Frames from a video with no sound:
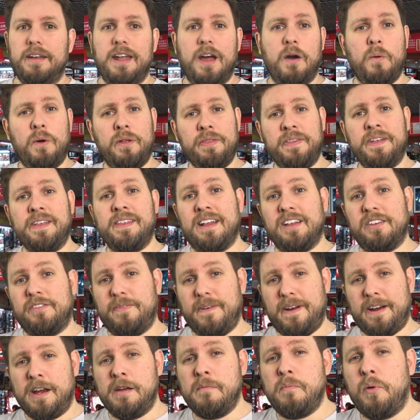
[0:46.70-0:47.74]
Now, one thing that's
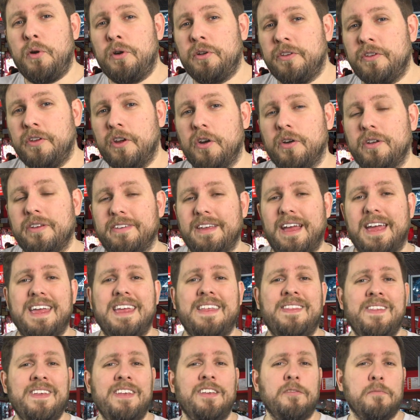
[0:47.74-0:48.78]
very important to note is that
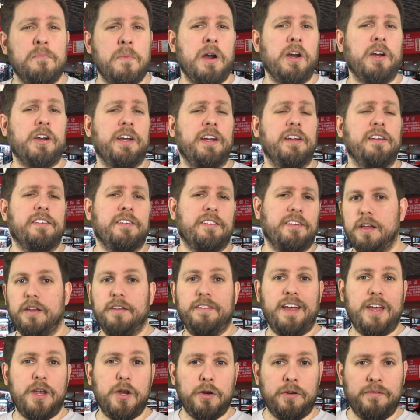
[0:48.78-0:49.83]
in these markets, is
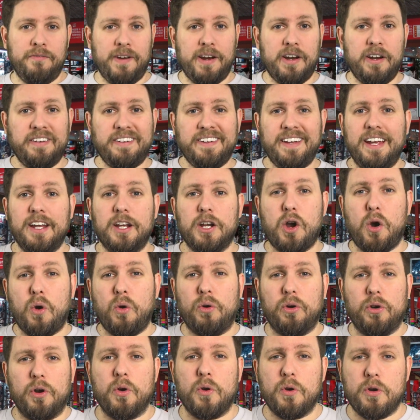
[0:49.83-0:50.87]
that you're in very tight
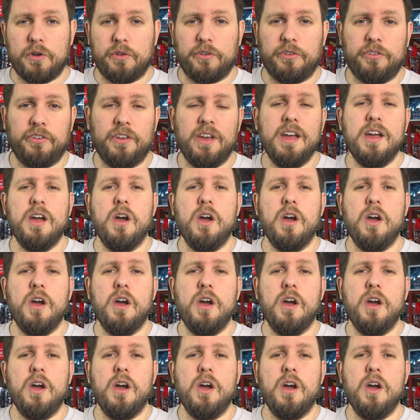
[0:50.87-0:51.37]
corridors